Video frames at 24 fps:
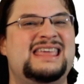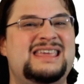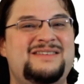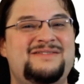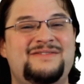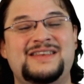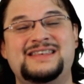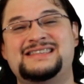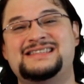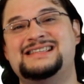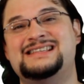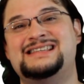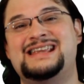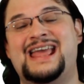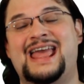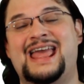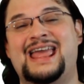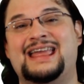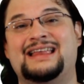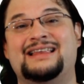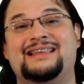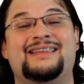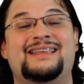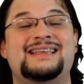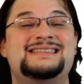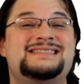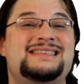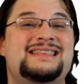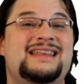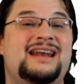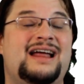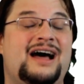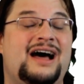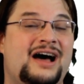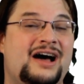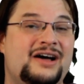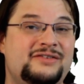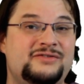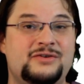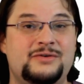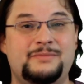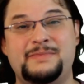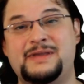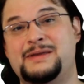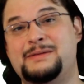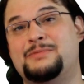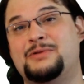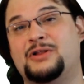Even today, less than one
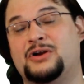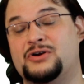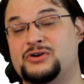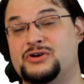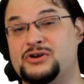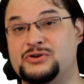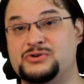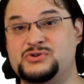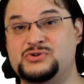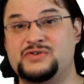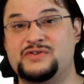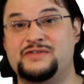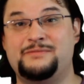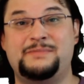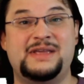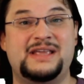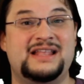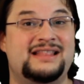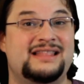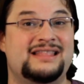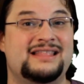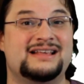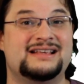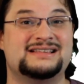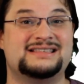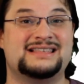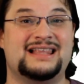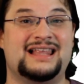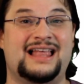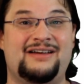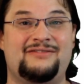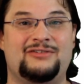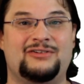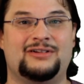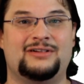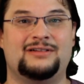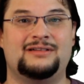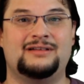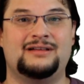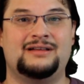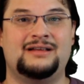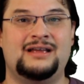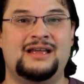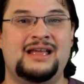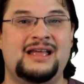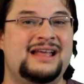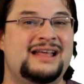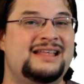hundred people are known to have beaten this level.
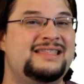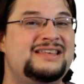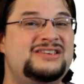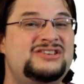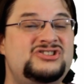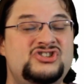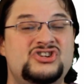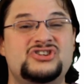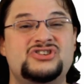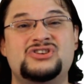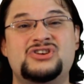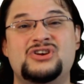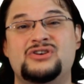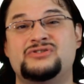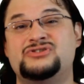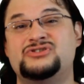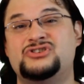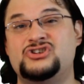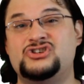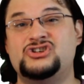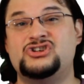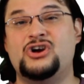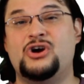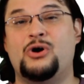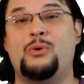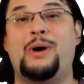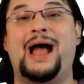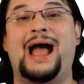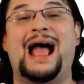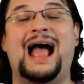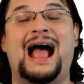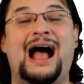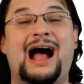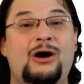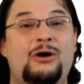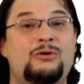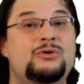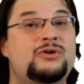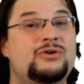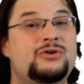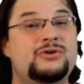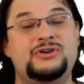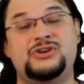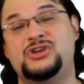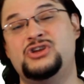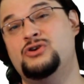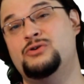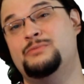This just goes to show how
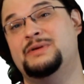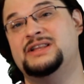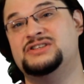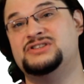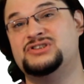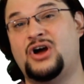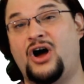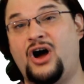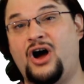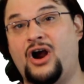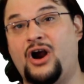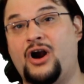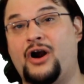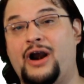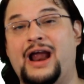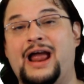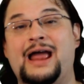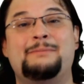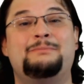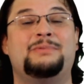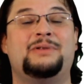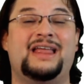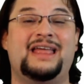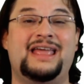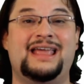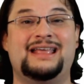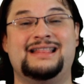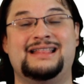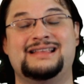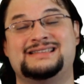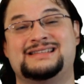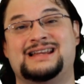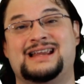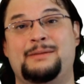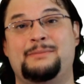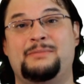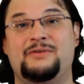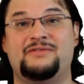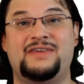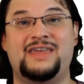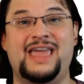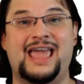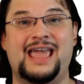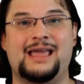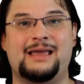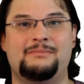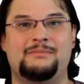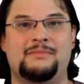good humans are at playing this type of
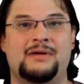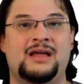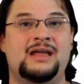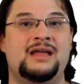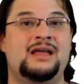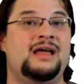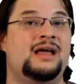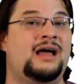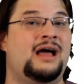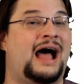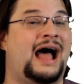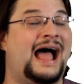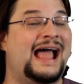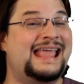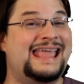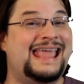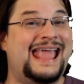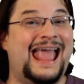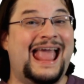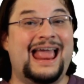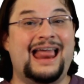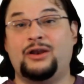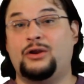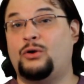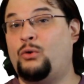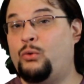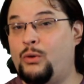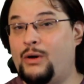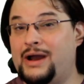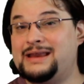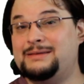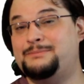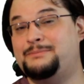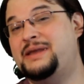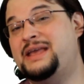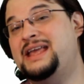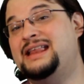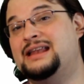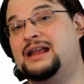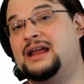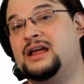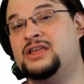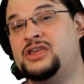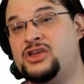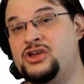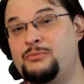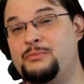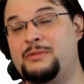game. I can't quite beat
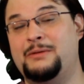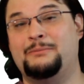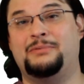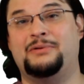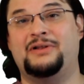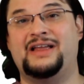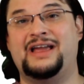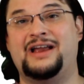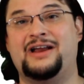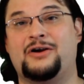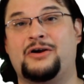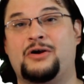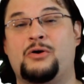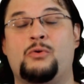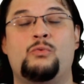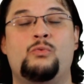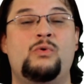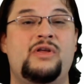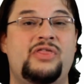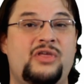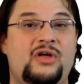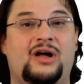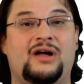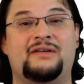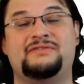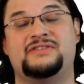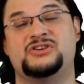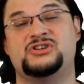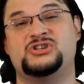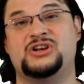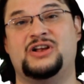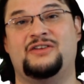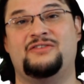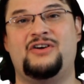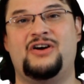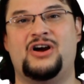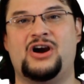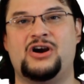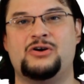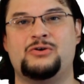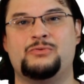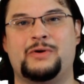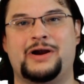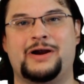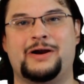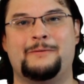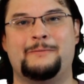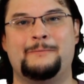a human player with off-the-shelf
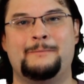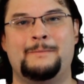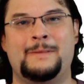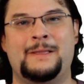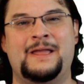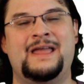hardware.